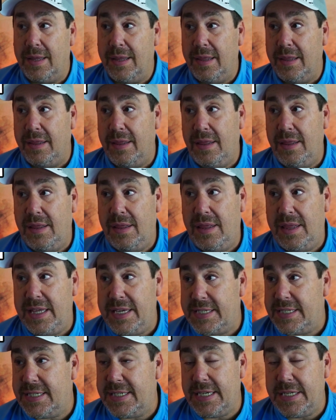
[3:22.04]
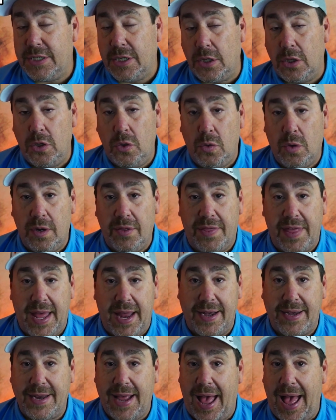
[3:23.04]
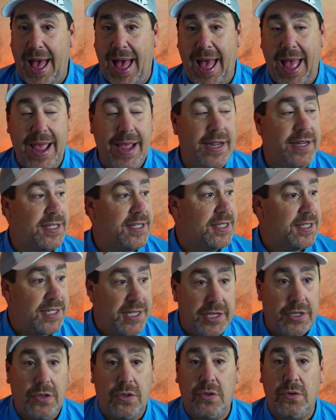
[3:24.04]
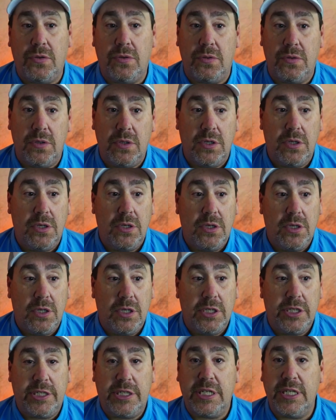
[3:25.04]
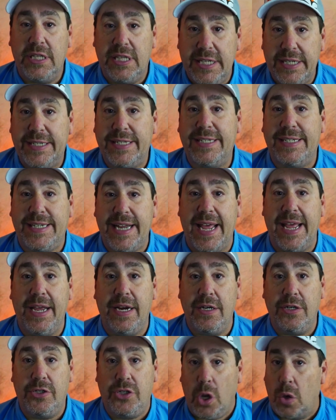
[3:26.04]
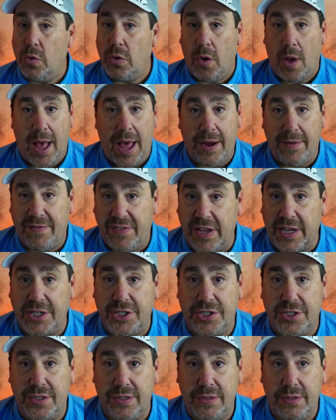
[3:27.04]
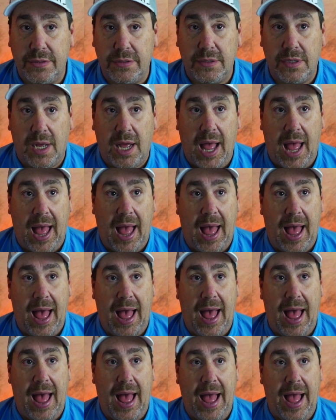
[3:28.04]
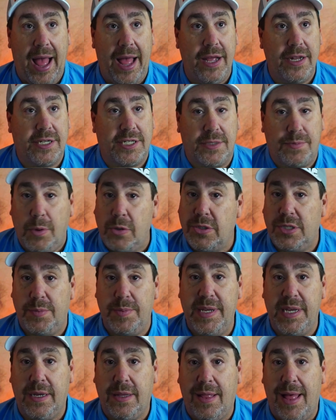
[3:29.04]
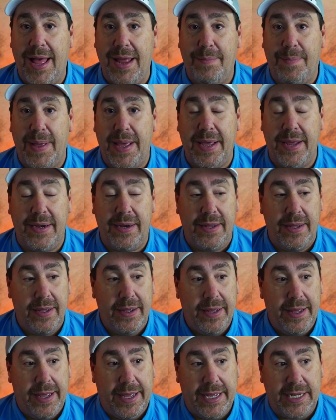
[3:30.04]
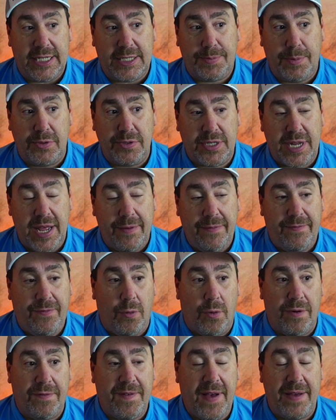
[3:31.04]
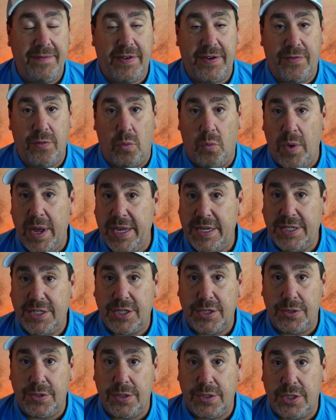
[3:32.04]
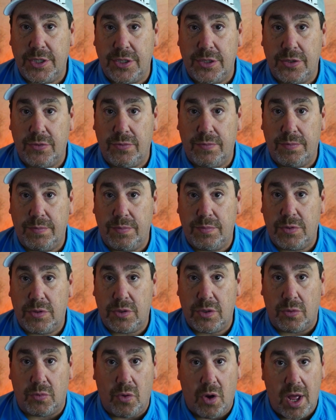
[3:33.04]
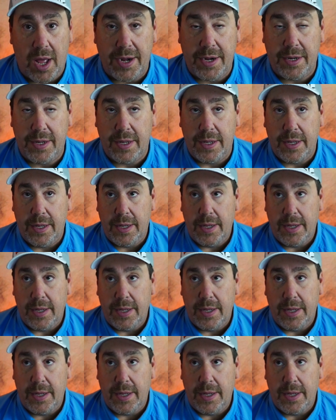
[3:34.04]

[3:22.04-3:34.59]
This is a lure that I still, to this date, don't know how to fish. It's supposed to be a glide bait. It's supposed to have 4 or 5 different ways to run.